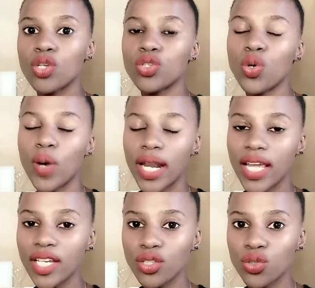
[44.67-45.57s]
So what
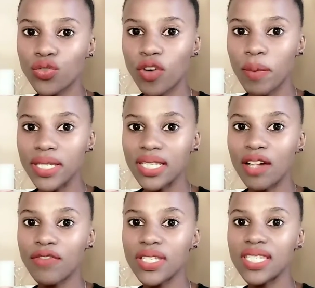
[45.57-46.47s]
I do for
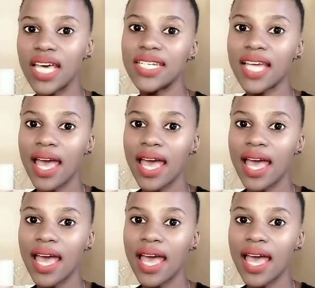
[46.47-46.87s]
myself is that